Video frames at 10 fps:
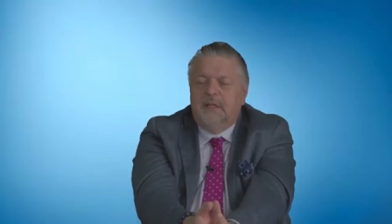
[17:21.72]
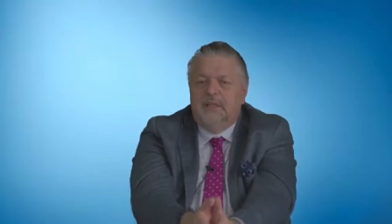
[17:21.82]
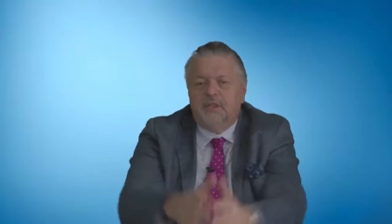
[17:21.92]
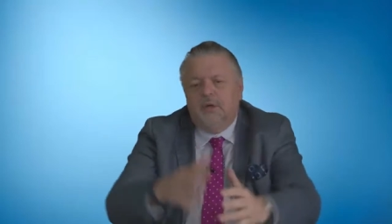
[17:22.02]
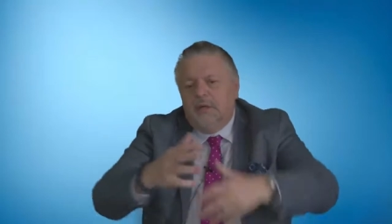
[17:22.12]

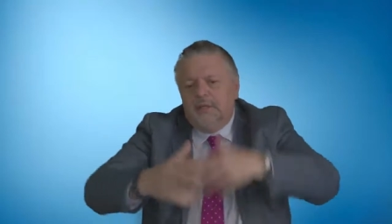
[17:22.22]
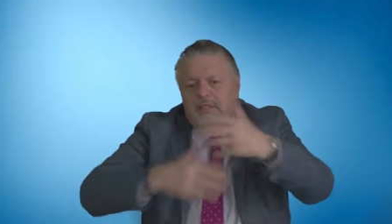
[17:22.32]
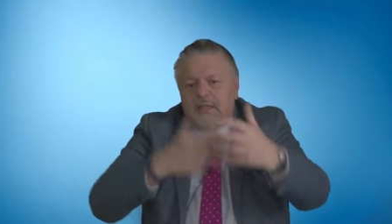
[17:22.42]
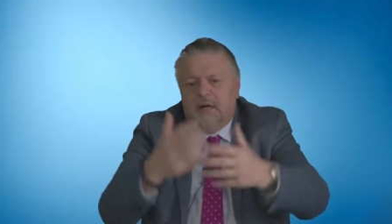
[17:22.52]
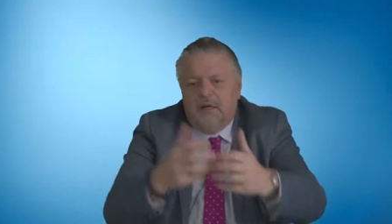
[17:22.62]
So
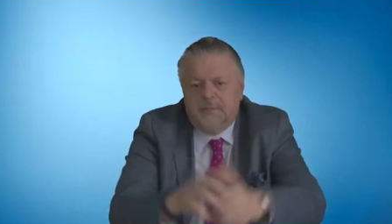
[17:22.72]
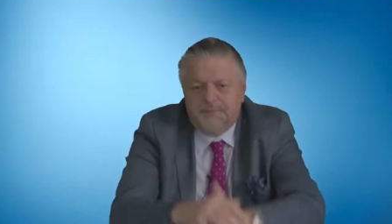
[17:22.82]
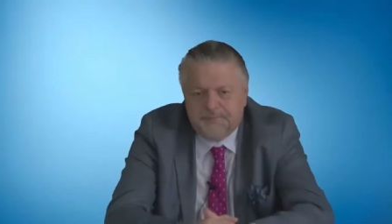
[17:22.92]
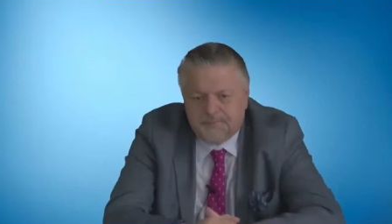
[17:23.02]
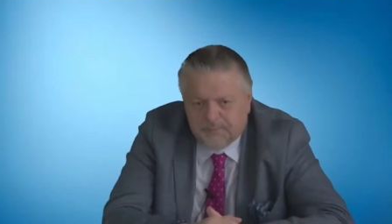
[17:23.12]
these are,
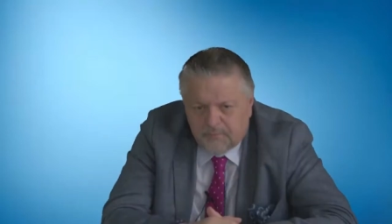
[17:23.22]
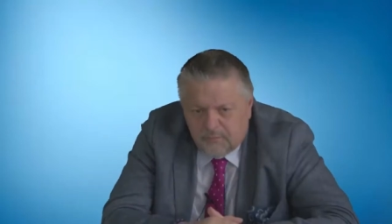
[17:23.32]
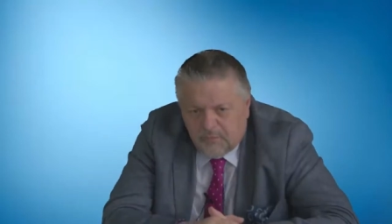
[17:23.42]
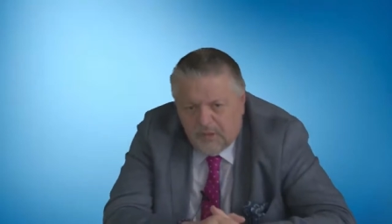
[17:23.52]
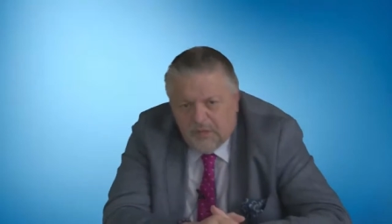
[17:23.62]

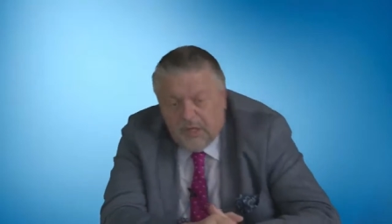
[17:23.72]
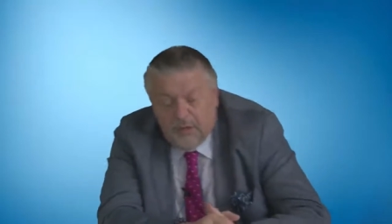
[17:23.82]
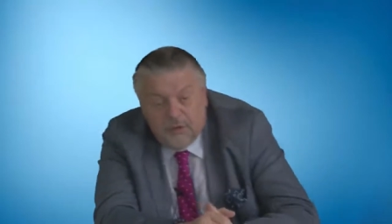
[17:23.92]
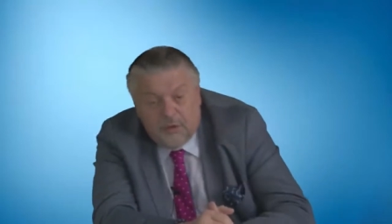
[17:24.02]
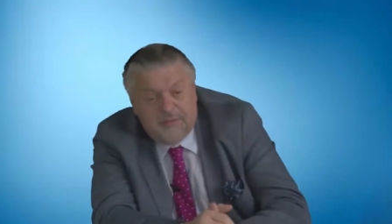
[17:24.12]
I
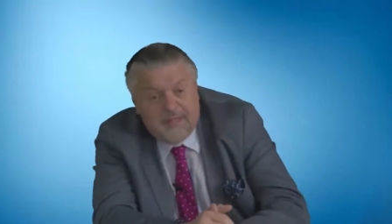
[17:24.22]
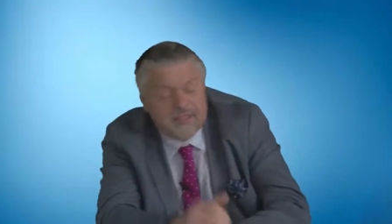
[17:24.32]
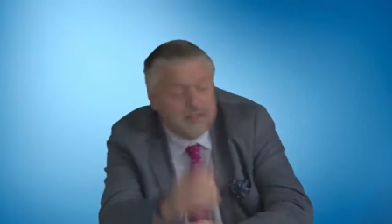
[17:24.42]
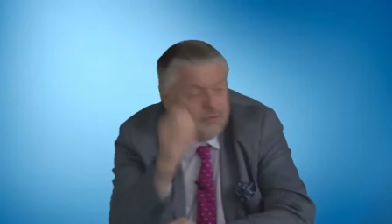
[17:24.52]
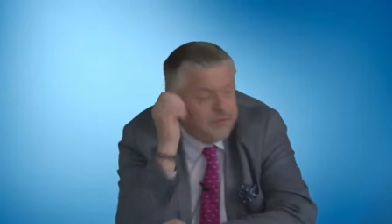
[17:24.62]
don't know if
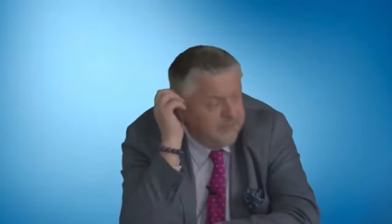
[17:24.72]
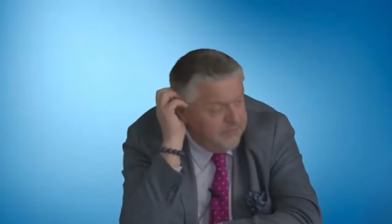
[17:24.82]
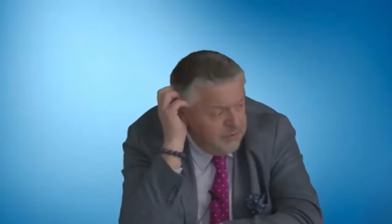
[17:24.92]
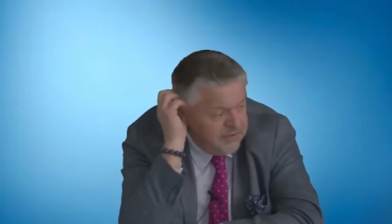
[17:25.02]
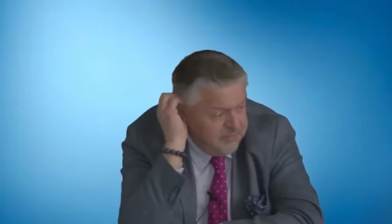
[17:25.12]
that's solution
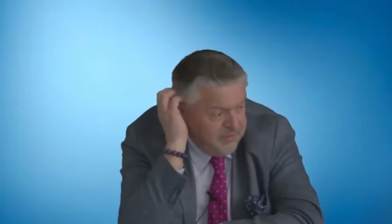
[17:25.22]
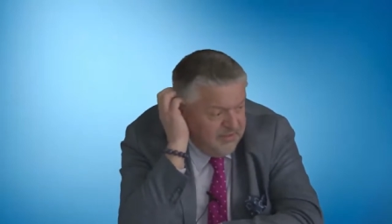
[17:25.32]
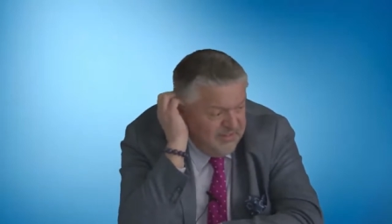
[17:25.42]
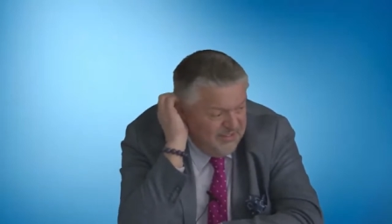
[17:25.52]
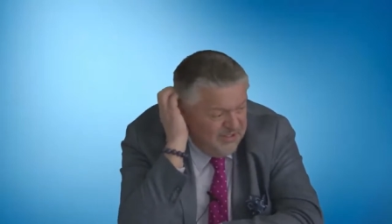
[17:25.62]
focused, but
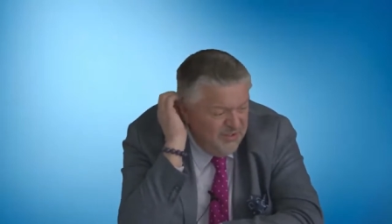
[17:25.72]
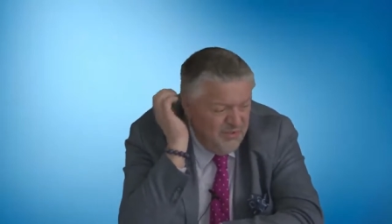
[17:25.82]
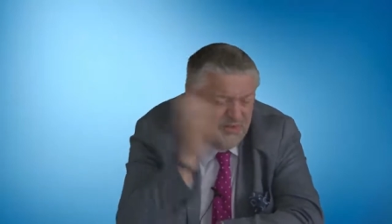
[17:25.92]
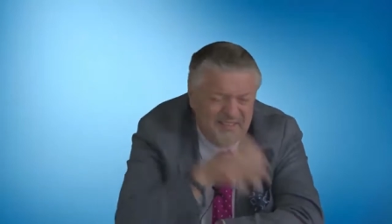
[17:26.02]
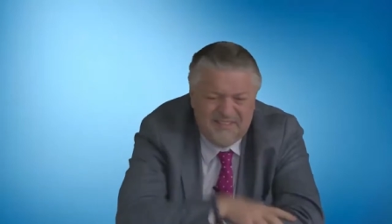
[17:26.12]
you
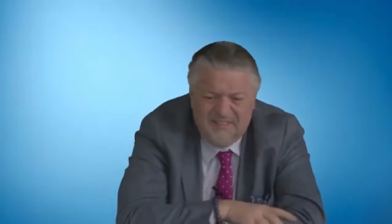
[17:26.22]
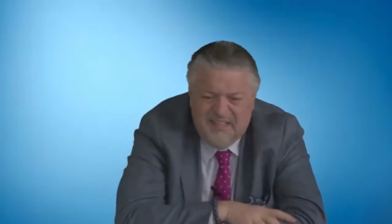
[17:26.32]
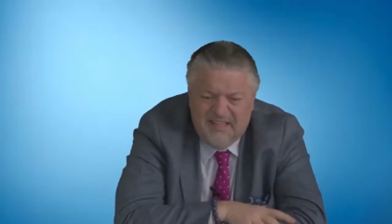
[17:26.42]
know what?